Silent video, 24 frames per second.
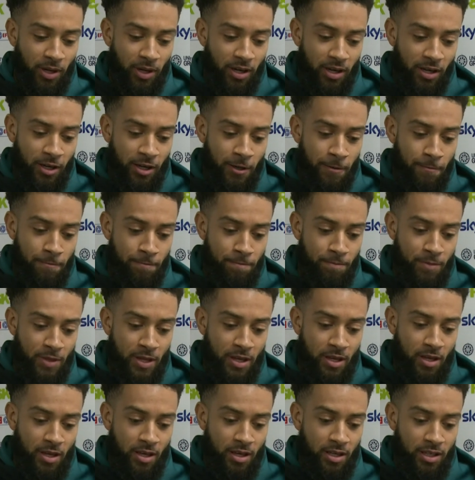But
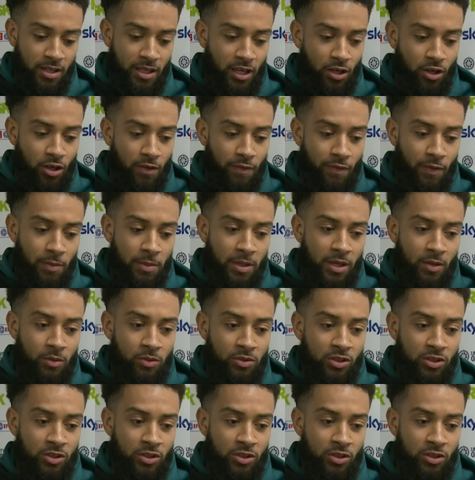for me,